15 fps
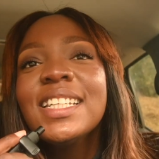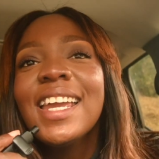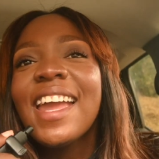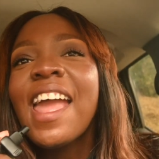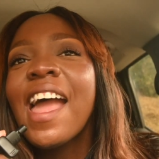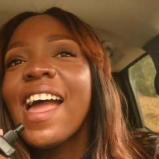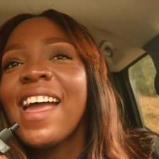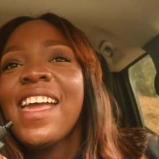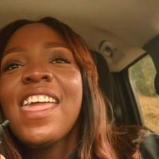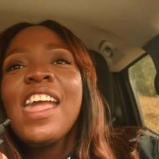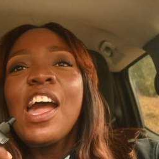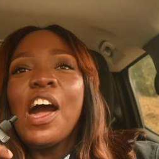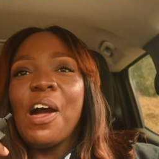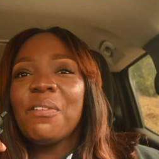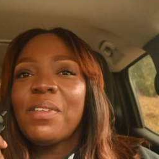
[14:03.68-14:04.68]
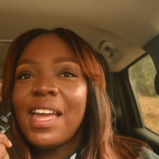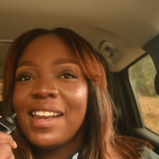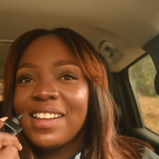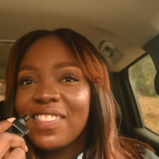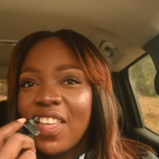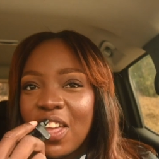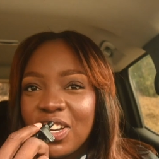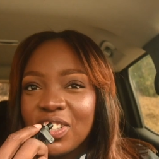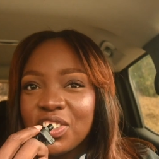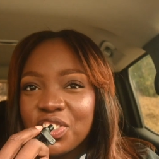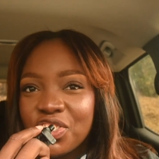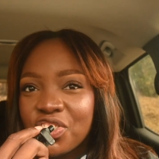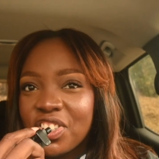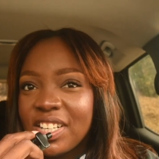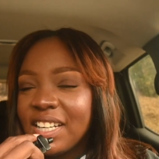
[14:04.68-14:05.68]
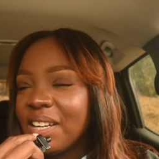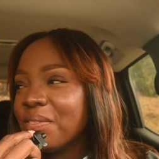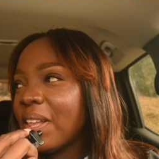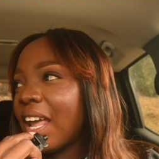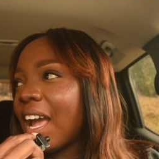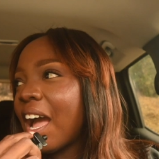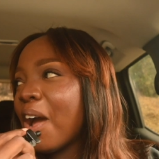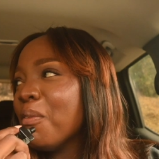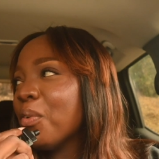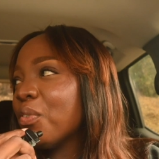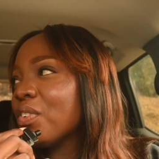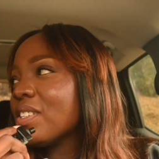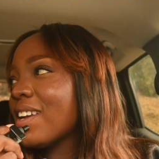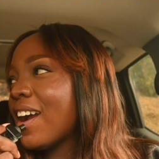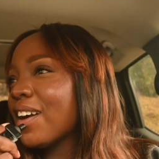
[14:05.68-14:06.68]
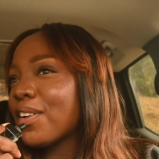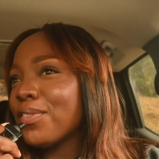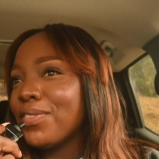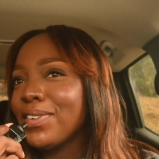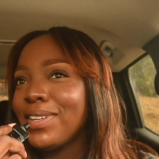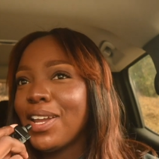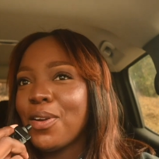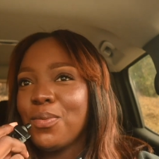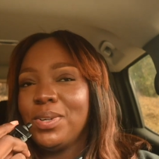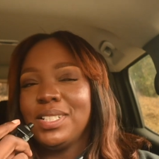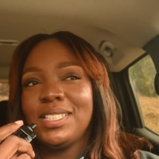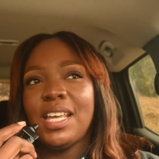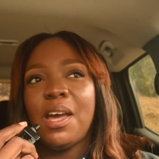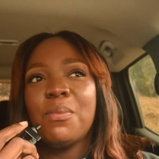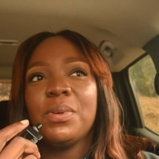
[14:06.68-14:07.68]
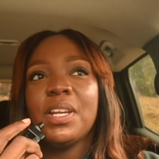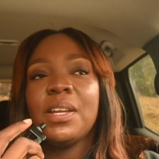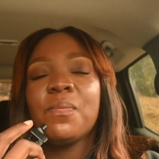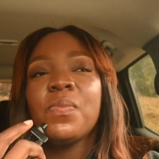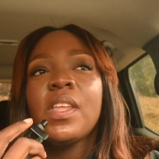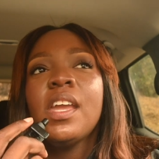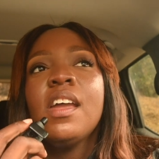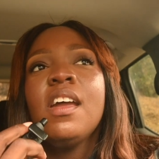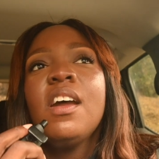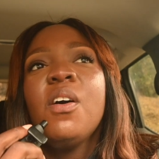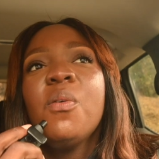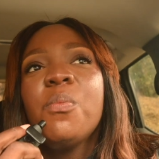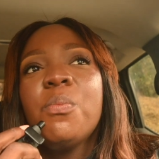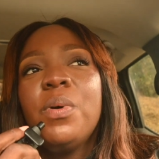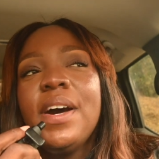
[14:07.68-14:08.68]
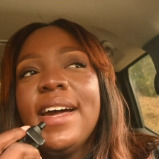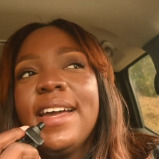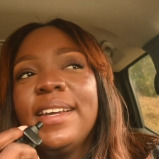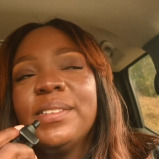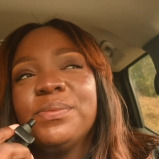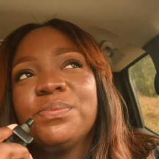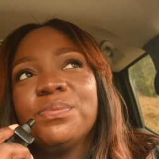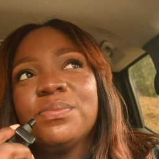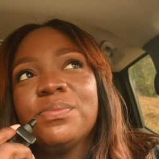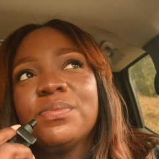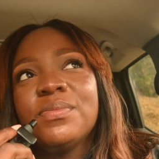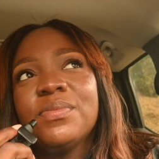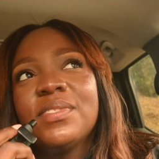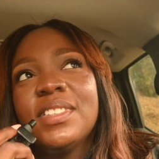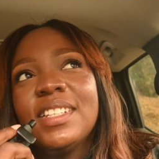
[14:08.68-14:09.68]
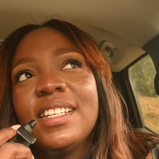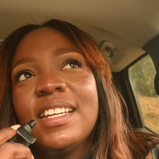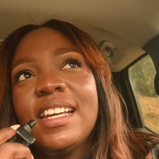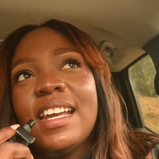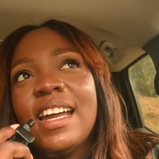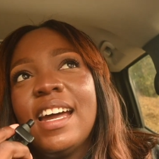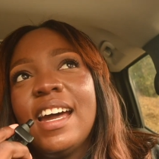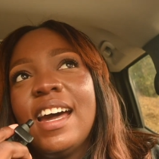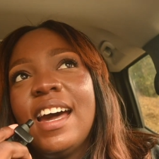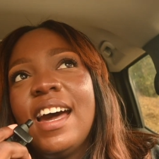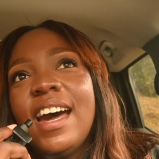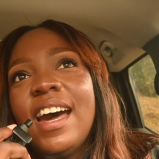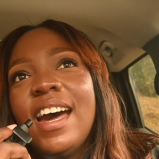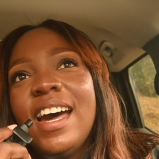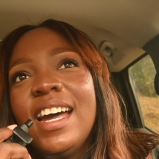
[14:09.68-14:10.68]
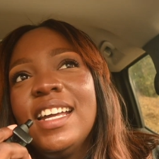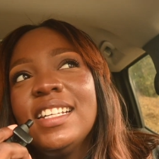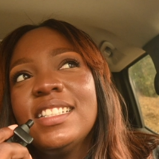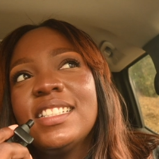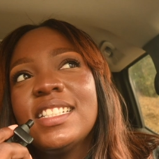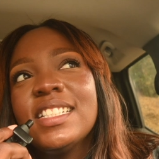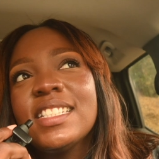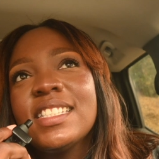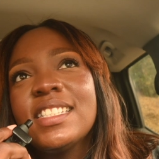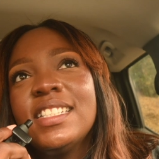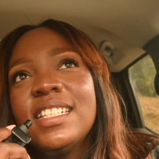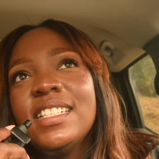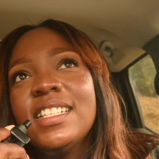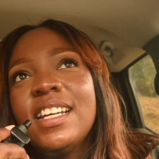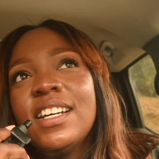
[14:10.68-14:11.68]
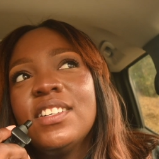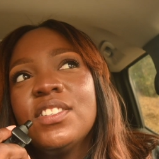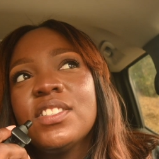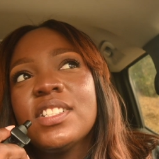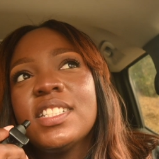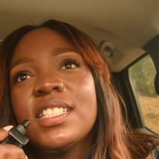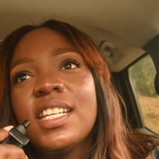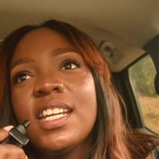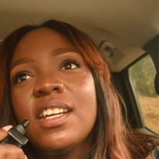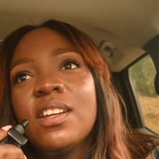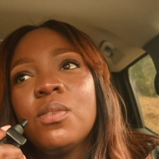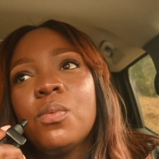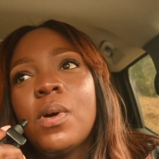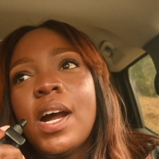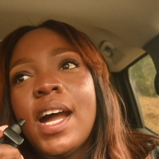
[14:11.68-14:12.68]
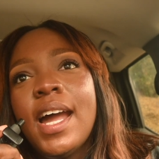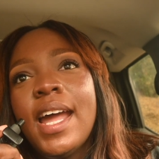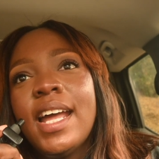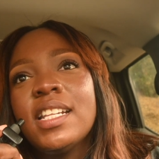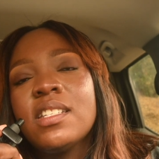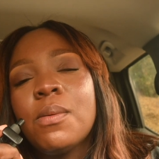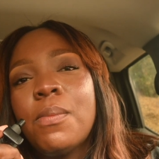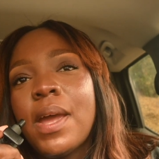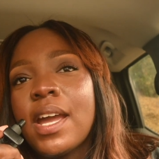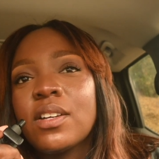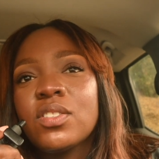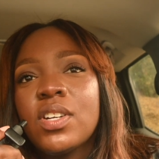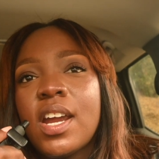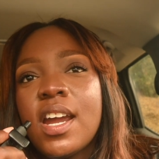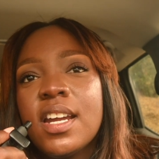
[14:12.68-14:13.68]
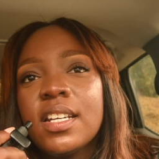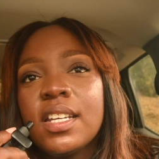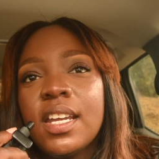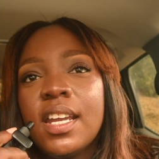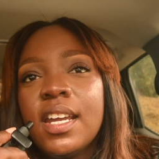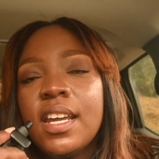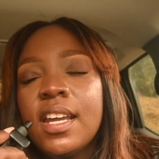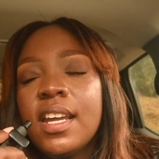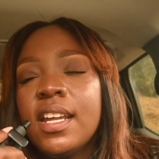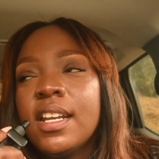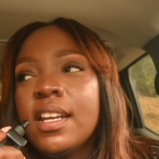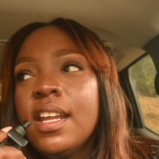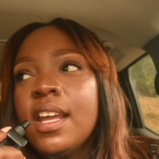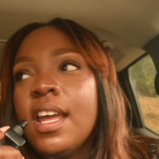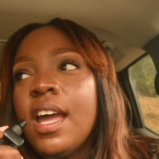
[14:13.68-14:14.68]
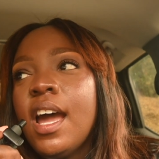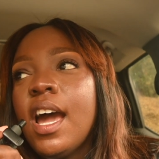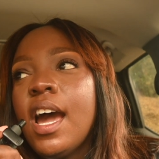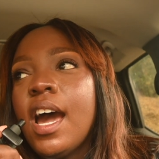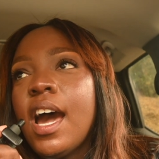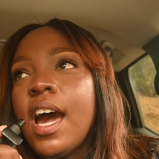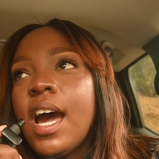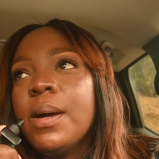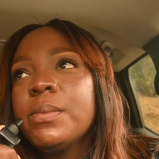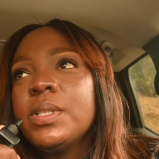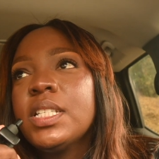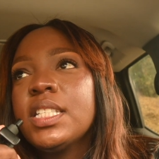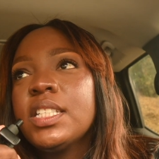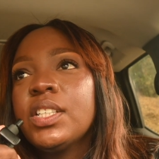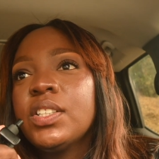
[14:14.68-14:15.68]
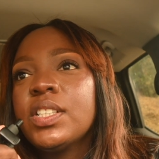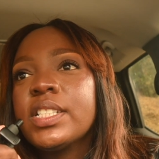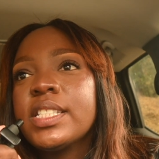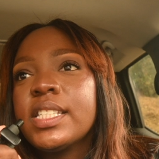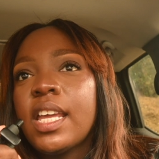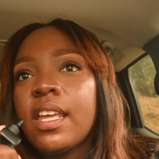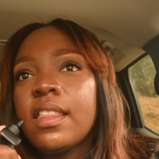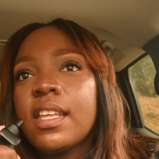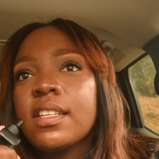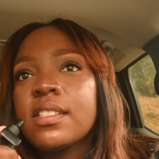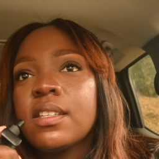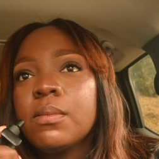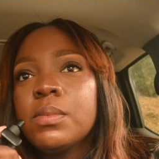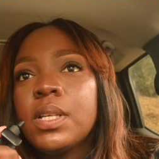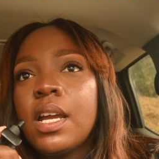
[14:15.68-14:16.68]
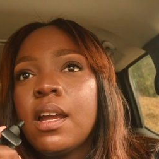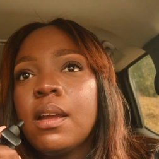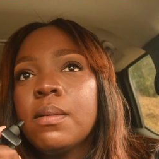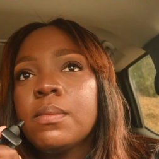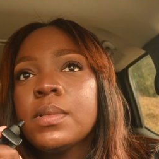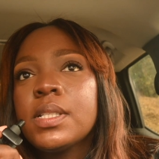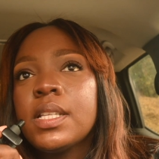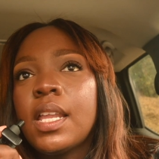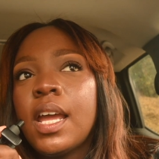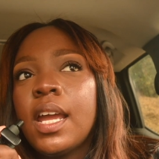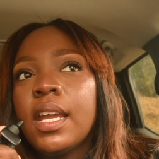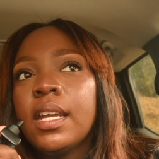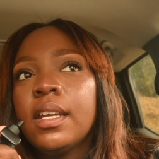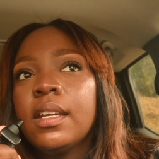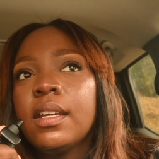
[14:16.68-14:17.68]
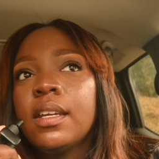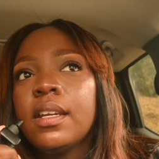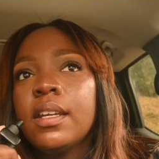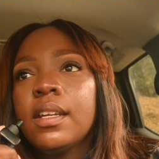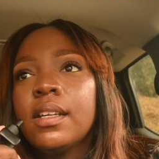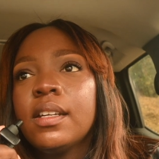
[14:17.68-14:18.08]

in that industry. I'm like, I'm a photographer. Like, what is happening? But I just didn't understand why I had to backtrack. And I'm just here to say that sometimes, like,